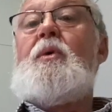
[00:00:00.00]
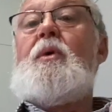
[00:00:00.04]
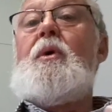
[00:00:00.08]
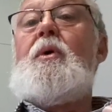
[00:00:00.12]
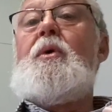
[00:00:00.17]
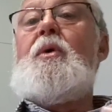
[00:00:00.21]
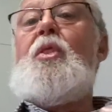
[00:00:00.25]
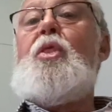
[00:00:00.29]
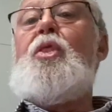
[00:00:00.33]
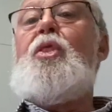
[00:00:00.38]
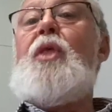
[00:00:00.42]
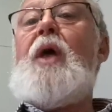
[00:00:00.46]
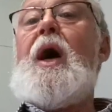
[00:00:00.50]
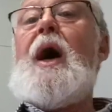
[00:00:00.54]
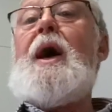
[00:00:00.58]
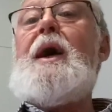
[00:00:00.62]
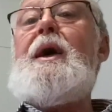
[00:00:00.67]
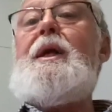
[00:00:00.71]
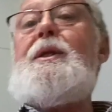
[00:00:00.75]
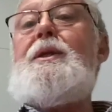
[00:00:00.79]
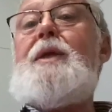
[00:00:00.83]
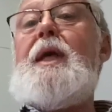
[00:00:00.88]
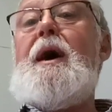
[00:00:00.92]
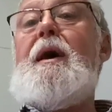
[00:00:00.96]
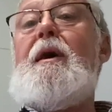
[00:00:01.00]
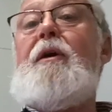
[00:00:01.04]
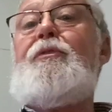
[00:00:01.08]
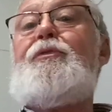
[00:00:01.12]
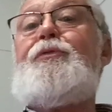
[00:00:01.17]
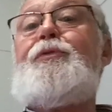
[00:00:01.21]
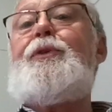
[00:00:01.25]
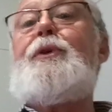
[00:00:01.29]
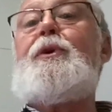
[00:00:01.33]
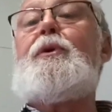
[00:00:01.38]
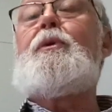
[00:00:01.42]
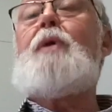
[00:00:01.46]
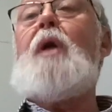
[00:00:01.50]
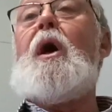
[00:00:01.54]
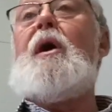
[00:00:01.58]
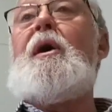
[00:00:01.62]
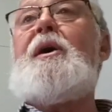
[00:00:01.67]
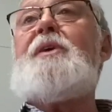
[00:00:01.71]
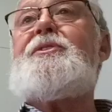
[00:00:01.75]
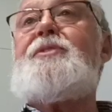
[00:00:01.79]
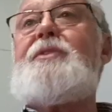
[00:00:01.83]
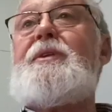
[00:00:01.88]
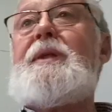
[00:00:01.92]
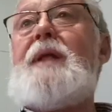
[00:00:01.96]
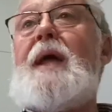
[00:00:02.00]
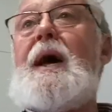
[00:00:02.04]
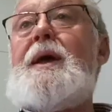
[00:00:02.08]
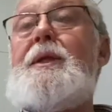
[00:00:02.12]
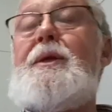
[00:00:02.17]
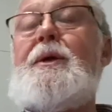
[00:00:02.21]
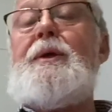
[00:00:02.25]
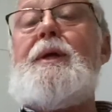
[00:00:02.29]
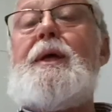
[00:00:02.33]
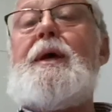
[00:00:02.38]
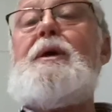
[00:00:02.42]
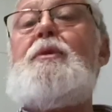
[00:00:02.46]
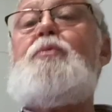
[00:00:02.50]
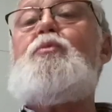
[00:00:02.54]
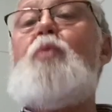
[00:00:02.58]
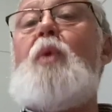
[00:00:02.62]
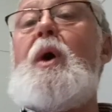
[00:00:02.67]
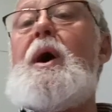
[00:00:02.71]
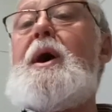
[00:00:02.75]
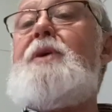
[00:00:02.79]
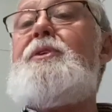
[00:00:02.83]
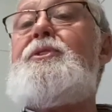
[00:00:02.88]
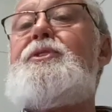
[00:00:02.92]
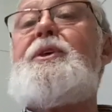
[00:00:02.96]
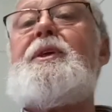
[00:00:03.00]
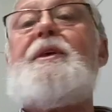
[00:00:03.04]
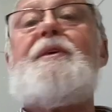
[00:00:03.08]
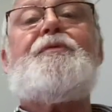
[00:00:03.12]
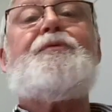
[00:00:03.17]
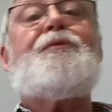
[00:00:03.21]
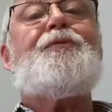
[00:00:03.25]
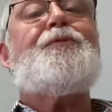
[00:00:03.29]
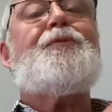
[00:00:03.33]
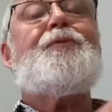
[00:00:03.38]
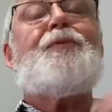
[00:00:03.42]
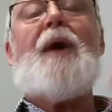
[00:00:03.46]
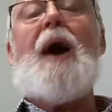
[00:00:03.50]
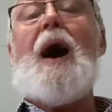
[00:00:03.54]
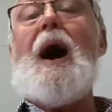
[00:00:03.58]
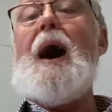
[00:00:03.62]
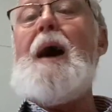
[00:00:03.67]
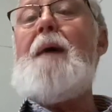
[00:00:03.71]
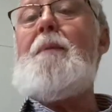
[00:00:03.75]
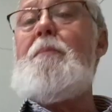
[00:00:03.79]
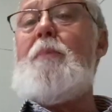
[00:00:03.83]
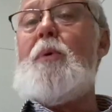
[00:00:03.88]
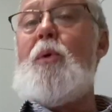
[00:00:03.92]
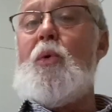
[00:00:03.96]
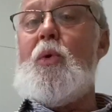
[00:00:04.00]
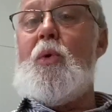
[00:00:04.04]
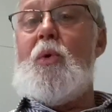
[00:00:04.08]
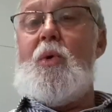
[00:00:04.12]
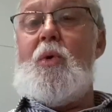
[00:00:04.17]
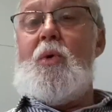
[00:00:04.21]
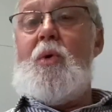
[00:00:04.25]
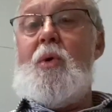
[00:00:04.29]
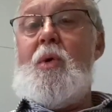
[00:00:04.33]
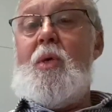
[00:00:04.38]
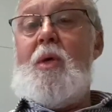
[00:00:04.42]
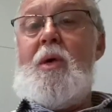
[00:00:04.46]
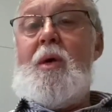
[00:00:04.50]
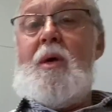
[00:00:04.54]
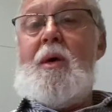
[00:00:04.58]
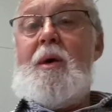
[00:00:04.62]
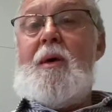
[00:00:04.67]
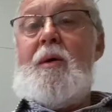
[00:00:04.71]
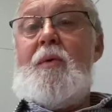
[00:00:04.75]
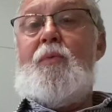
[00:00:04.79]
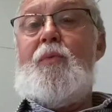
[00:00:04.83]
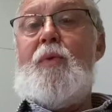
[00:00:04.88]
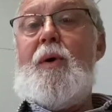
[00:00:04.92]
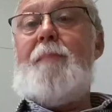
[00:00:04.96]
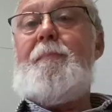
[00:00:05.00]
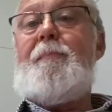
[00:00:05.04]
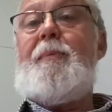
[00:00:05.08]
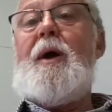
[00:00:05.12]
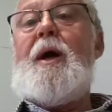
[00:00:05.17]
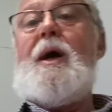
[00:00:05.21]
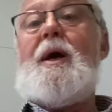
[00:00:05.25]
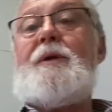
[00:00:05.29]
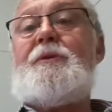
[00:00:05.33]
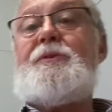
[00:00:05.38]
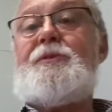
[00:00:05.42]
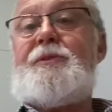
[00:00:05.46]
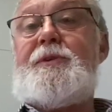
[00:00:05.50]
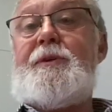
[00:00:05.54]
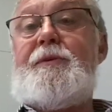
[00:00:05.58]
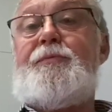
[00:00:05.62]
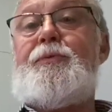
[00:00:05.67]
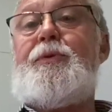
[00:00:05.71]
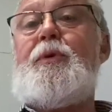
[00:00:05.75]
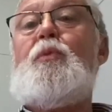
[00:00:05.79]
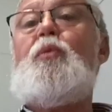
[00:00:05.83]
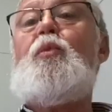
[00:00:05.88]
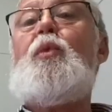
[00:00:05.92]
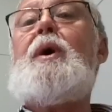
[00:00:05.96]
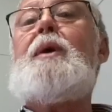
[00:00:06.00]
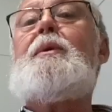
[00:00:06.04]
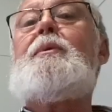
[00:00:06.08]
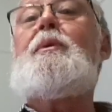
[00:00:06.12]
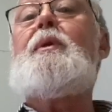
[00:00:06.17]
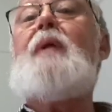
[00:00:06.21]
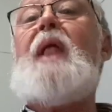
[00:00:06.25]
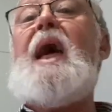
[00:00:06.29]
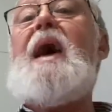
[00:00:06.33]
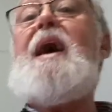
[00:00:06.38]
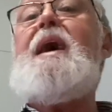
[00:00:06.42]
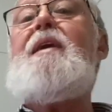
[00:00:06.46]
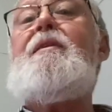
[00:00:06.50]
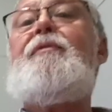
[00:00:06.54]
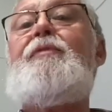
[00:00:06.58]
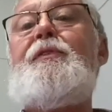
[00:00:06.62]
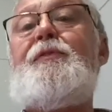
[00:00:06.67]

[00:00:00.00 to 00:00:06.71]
they now feel isolated in ways that are far more reprehensive than we will ever